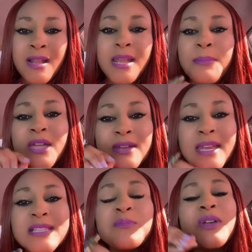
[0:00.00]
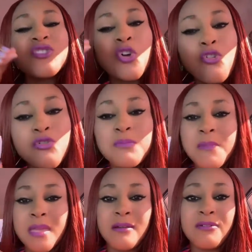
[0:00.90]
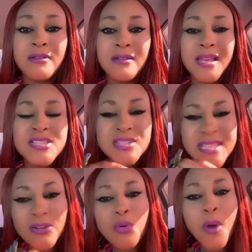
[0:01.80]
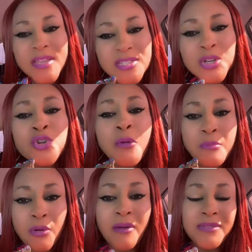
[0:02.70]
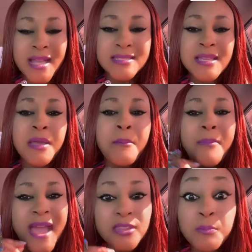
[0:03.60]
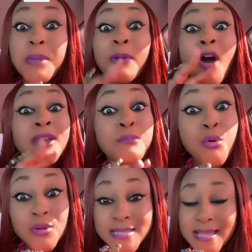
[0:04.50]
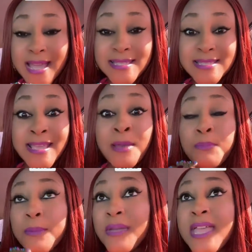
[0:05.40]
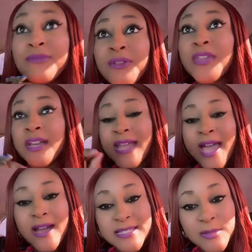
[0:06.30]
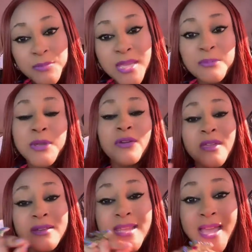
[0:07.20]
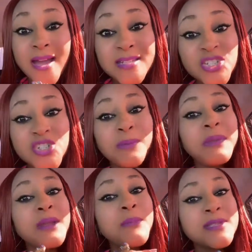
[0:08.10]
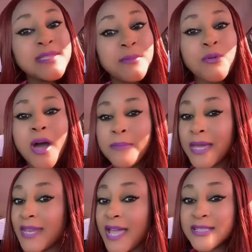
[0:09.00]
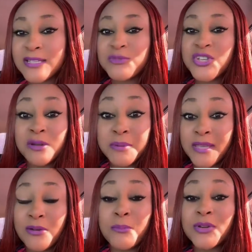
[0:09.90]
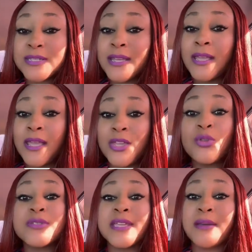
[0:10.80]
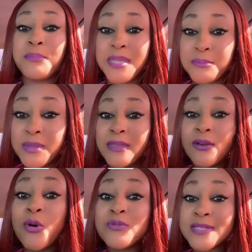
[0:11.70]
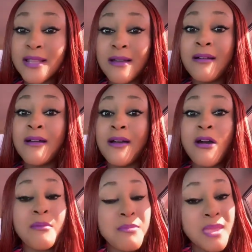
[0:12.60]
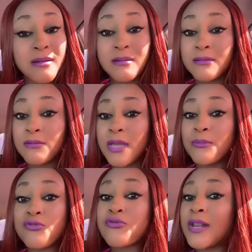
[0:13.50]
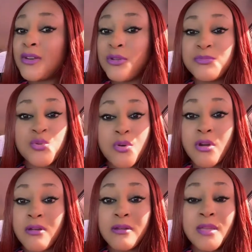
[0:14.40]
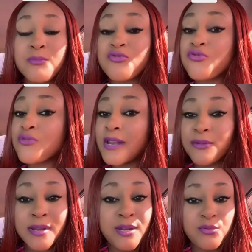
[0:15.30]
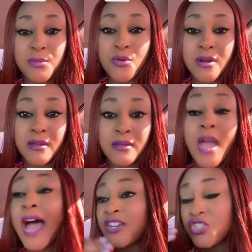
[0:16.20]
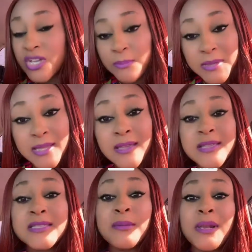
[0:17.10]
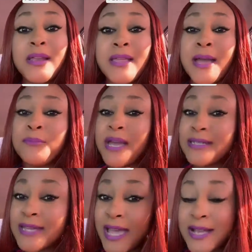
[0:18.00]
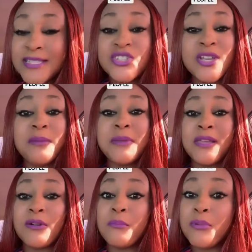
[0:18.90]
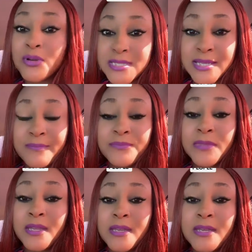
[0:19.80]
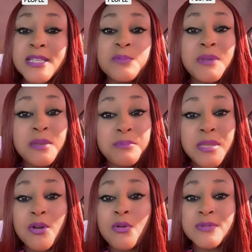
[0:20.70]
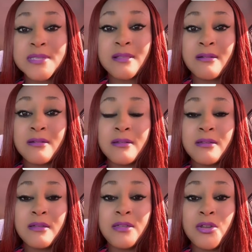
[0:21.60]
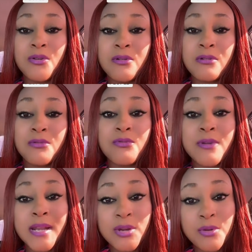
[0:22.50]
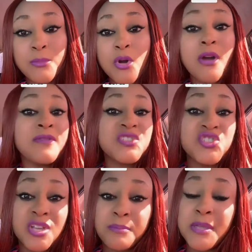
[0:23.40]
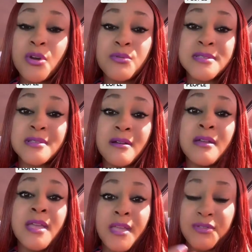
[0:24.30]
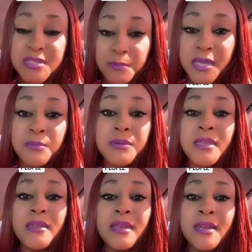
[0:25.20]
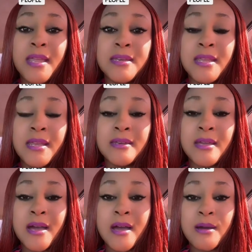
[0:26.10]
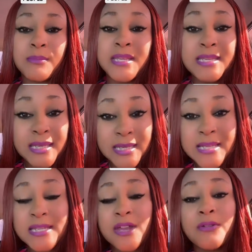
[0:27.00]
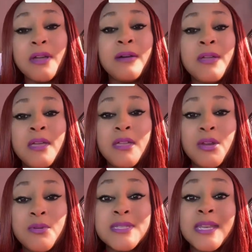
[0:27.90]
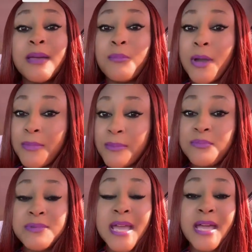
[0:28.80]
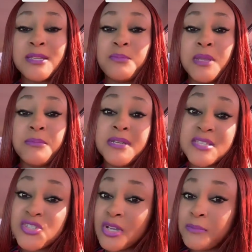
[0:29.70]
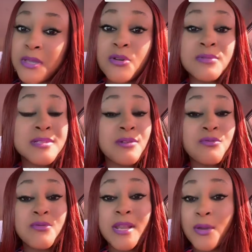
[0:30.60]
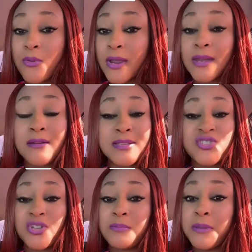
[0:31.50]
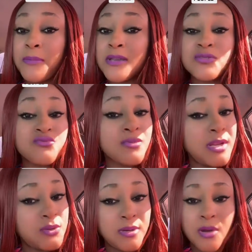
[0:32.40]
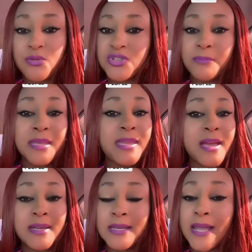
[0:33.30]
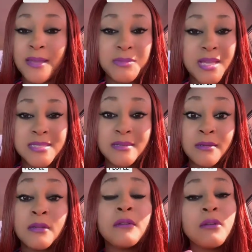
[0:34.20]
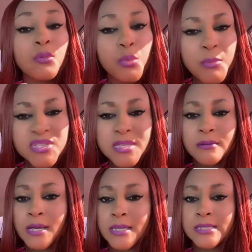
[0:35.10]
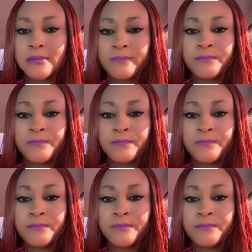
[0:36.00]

Let me hear that this mayor is a good mayor. Let us hear quite a number of that by the people on both sides. People, even if they are die-hearted PNP or they are die-hearted JLP, they must say, boy, I'm a die-hearted JLP, you know, but, you know, said a PNP councillor or mayor, I'm really doing the work. I'm really, really doing work. And the JLP, similarly, I'm a die-hearted JLP, you know, but this PNP councillor, you know, really doing work, or this JLP councillor, if it's a PNP in leading that area, you know, it said, why may I die at the PNP? This JLP councillor really working, or this JLP mayor is really doing a good job. I can't deny him that. We must hear that.